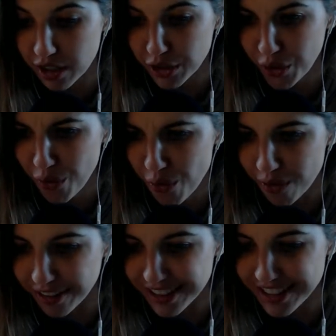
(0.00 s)

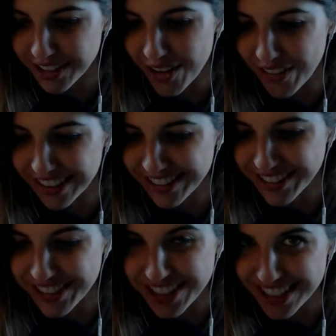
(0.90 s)
"Cool," said Colin,
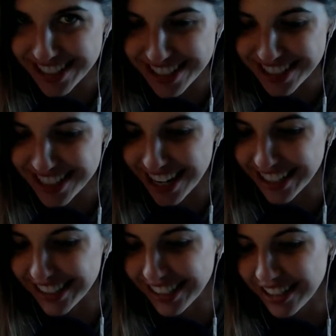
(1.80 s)
just as
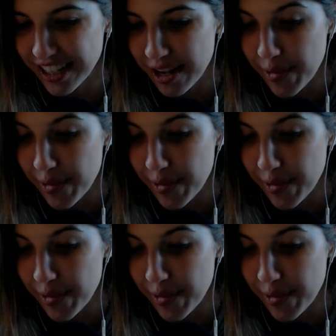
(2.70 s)
excitedly.